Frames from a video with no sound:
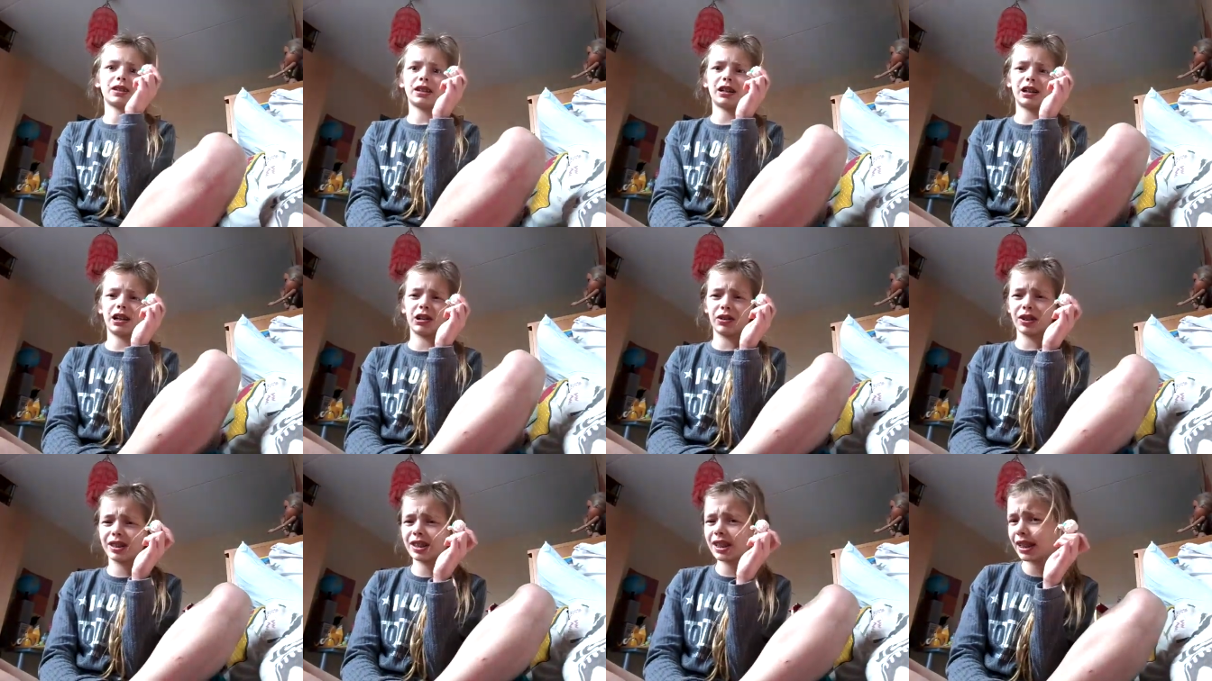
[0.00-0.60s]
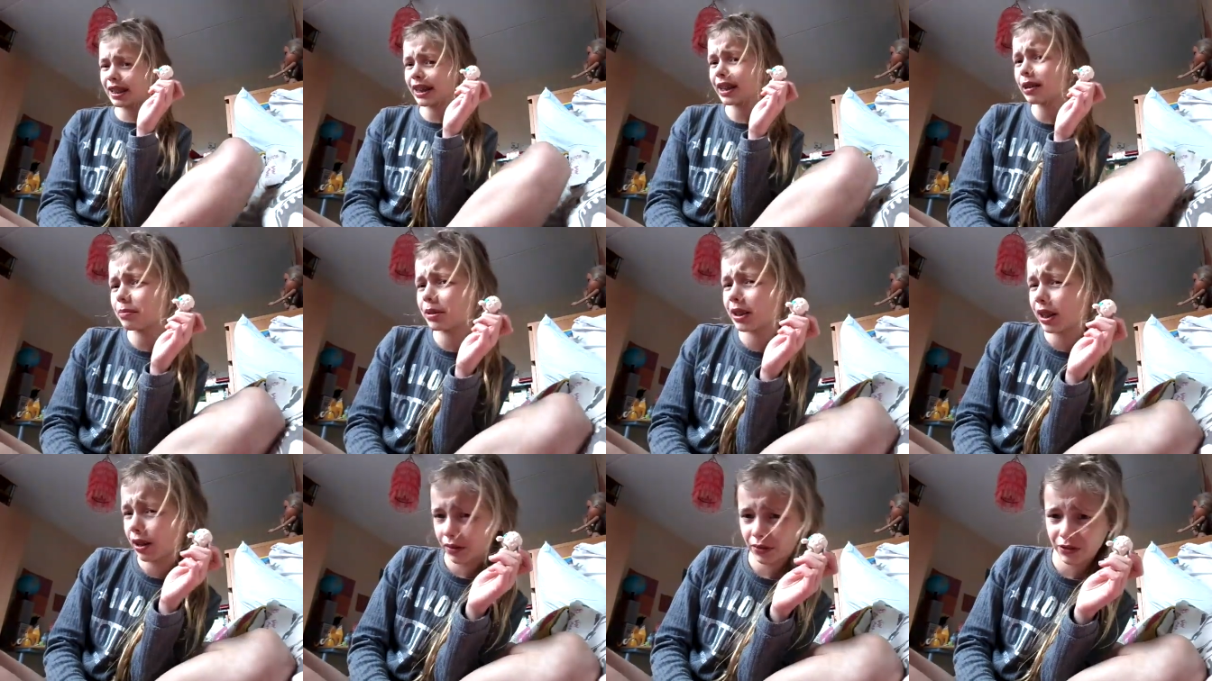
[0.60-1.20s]
Oh, it's a little
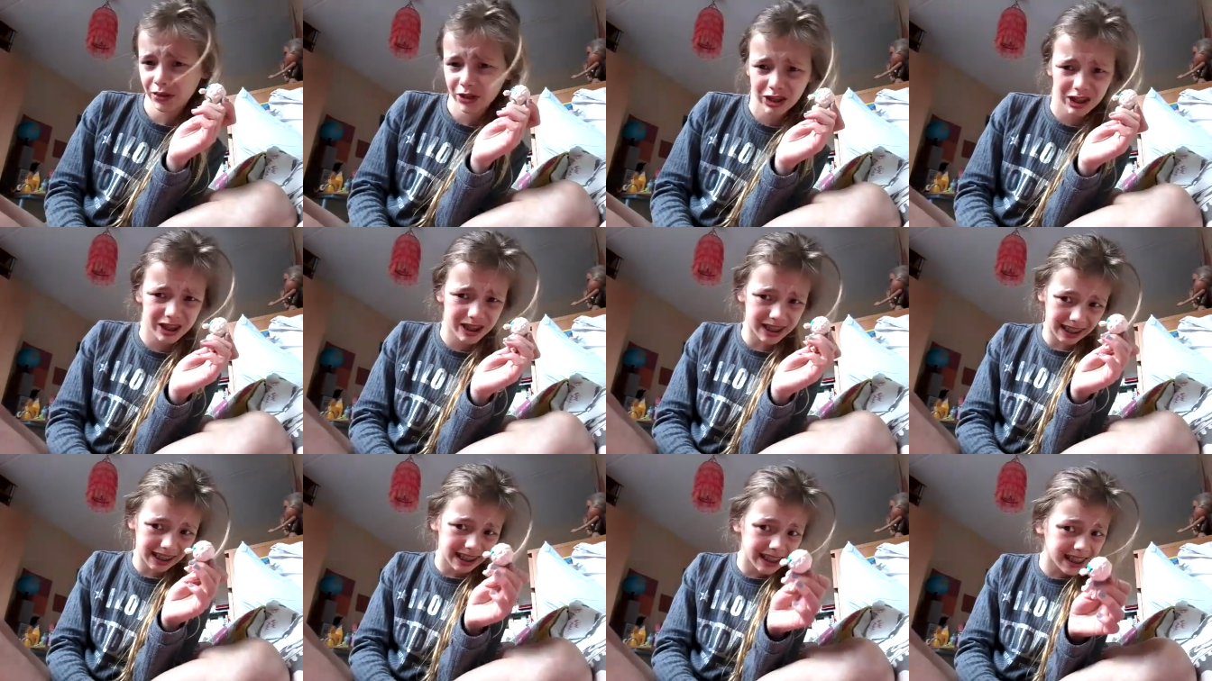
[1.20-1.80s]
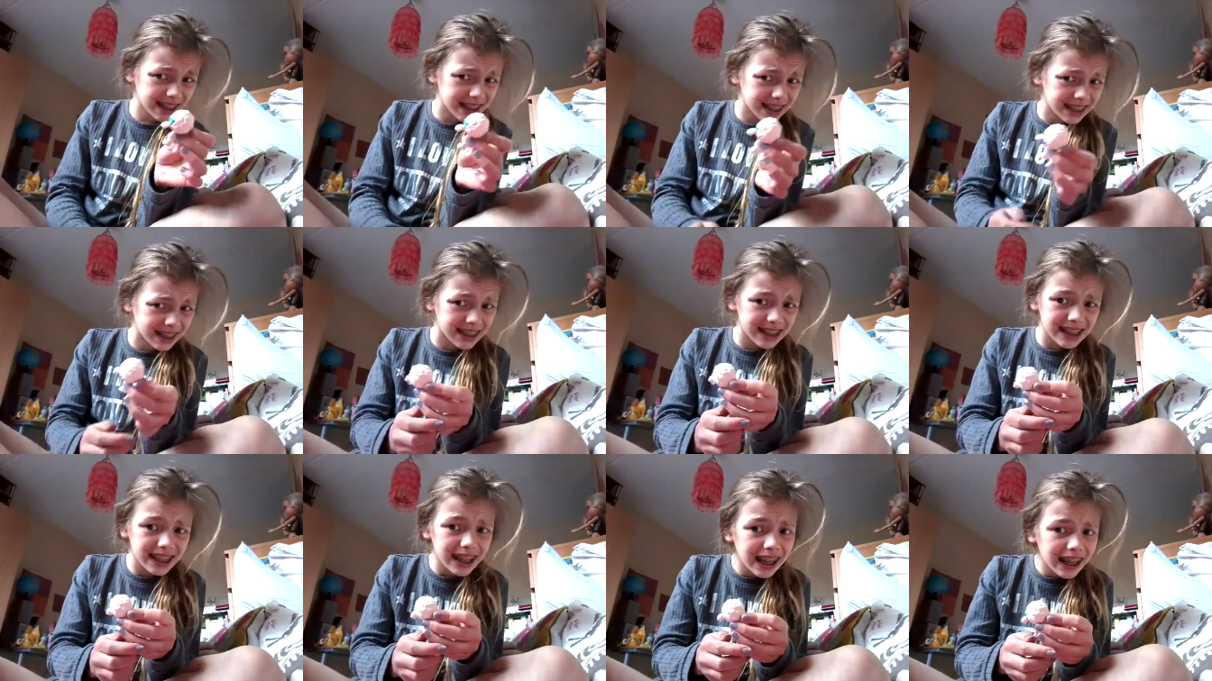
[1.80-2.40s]
bit of
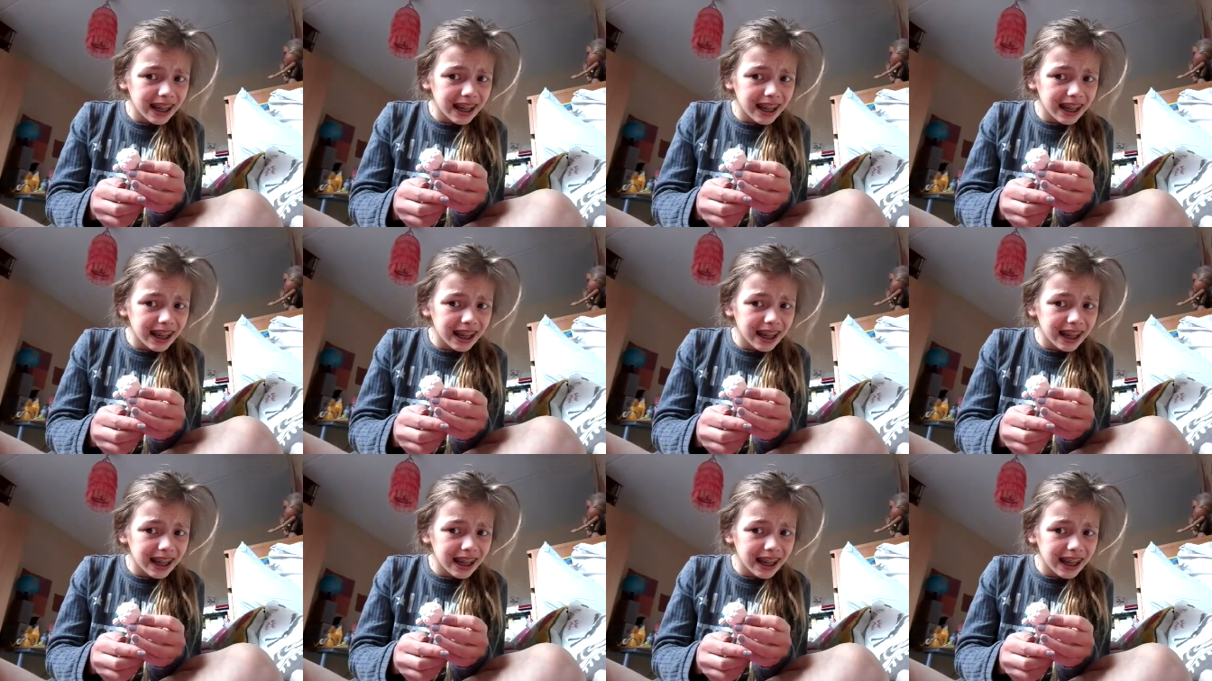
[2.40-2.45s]
stinks.